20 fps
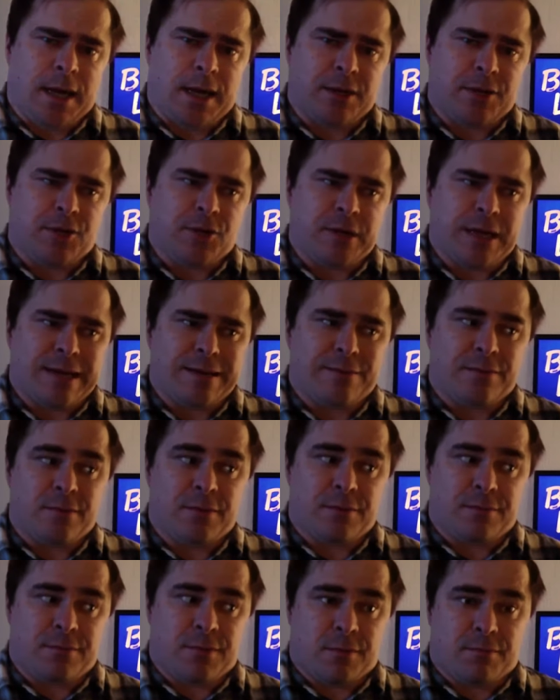And you get
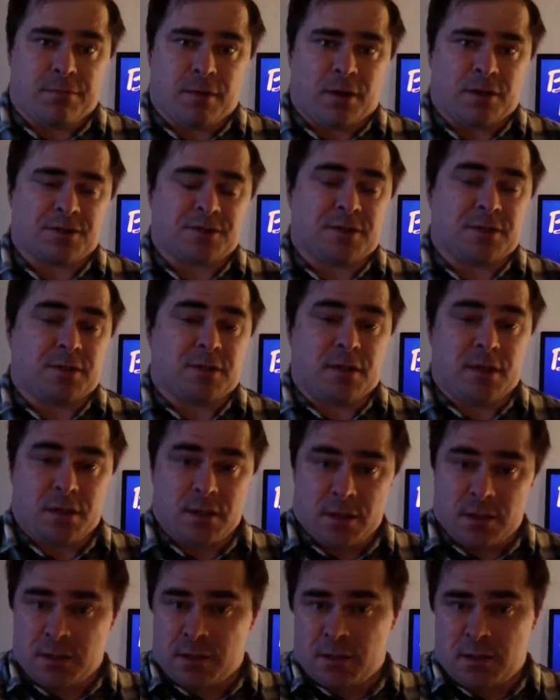the Boston,
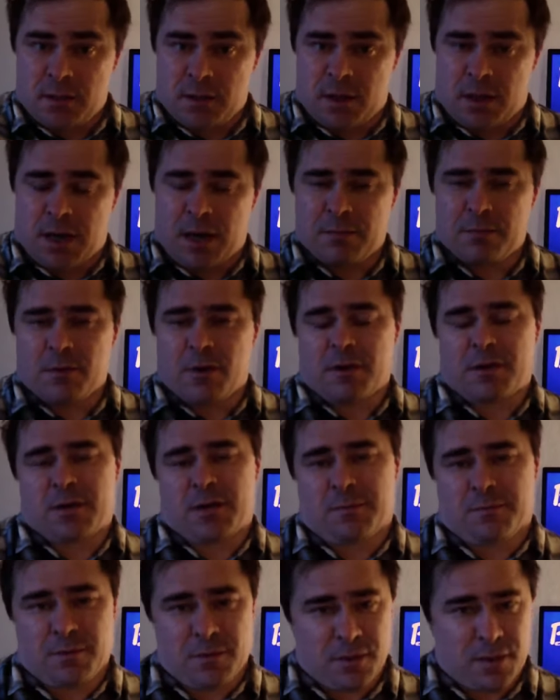I'm not
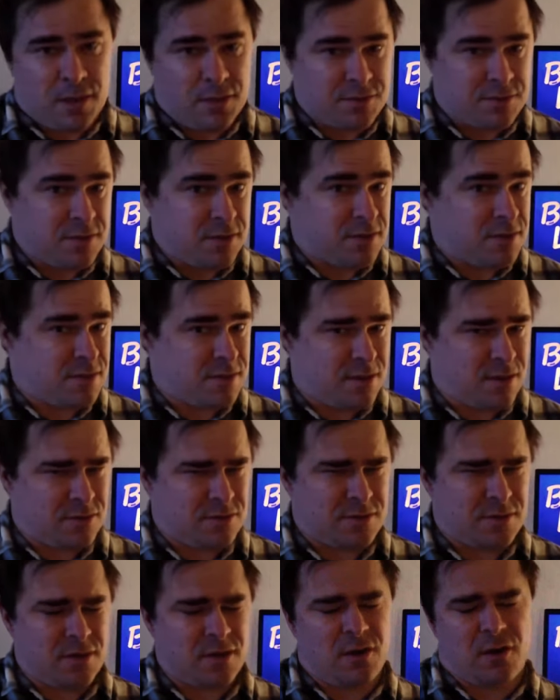going to pronounce it
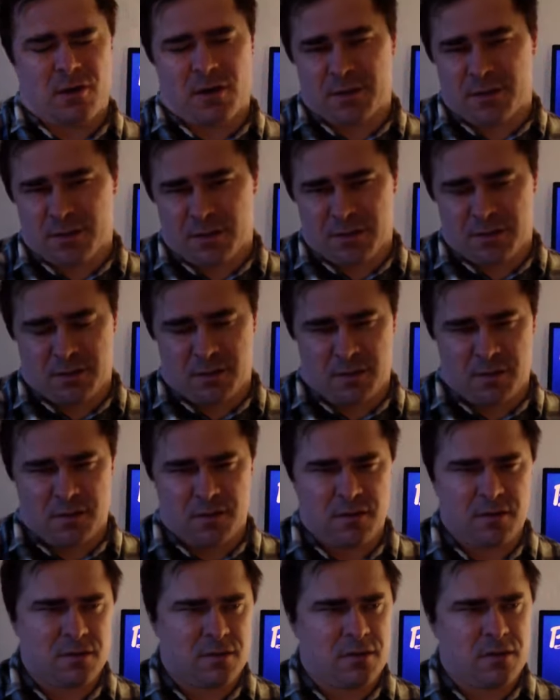Celtic. Oh, I just did.